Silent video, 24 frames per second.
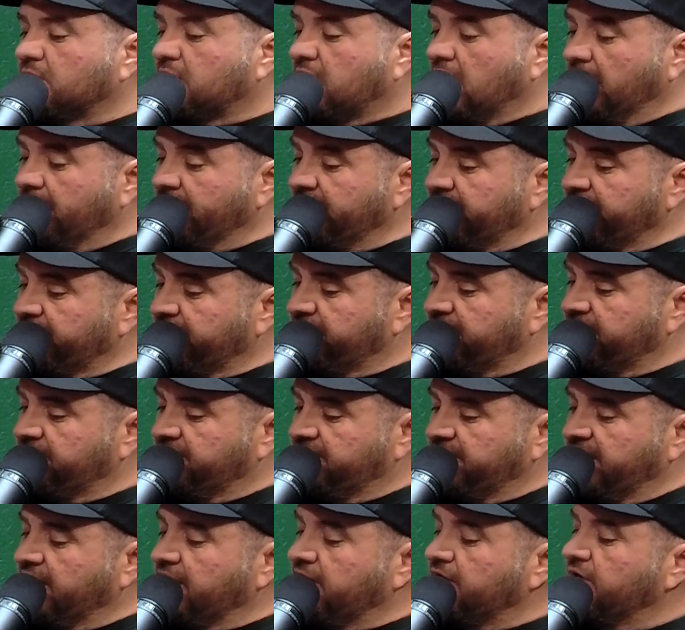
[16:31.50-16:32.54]
cometh
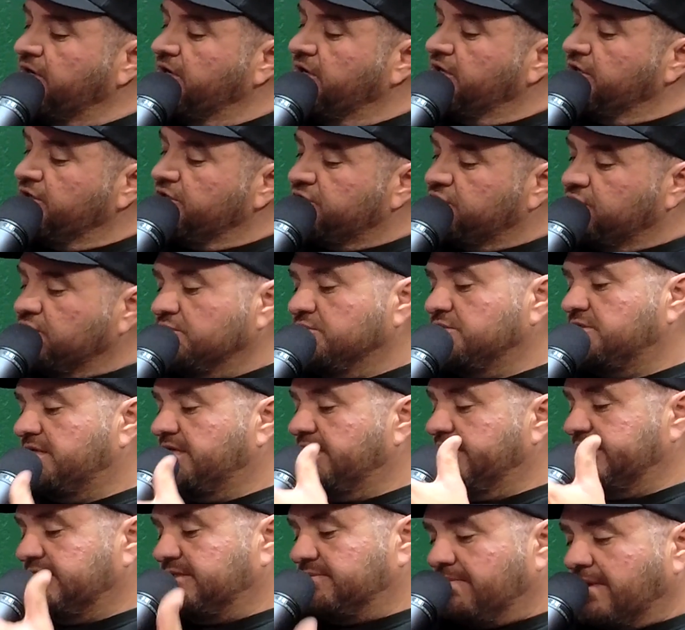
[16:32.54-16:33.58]
there choose
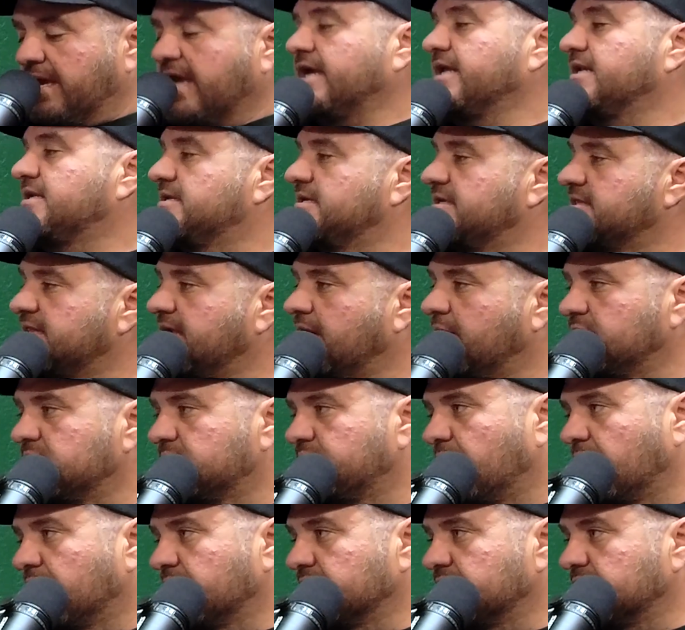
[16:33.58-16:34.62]
his mate. That was
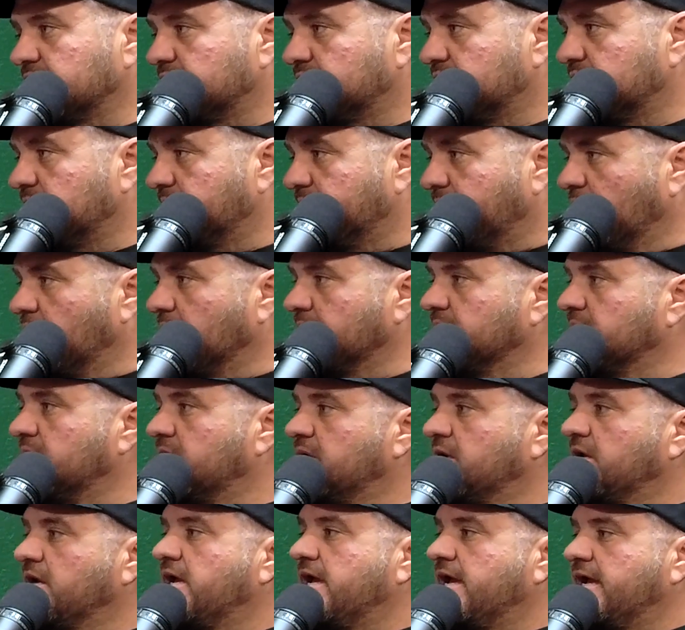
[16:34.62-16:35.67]
part of the poem.
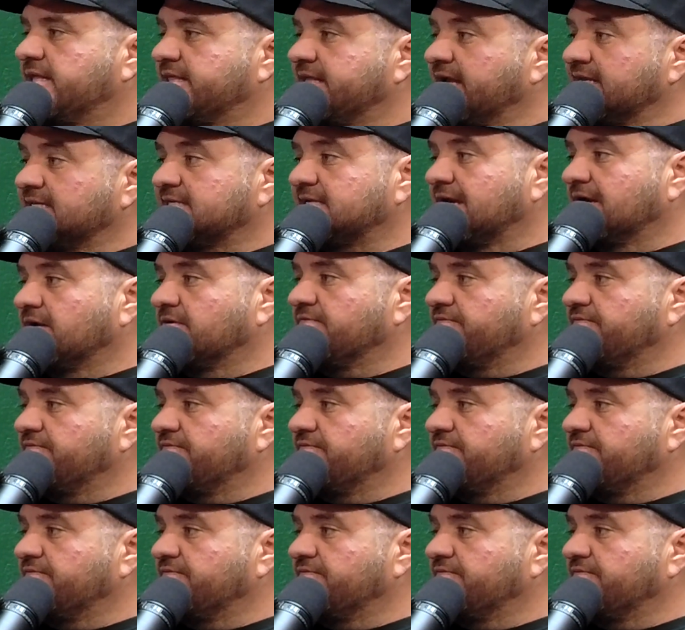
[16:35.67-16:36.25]
And that's how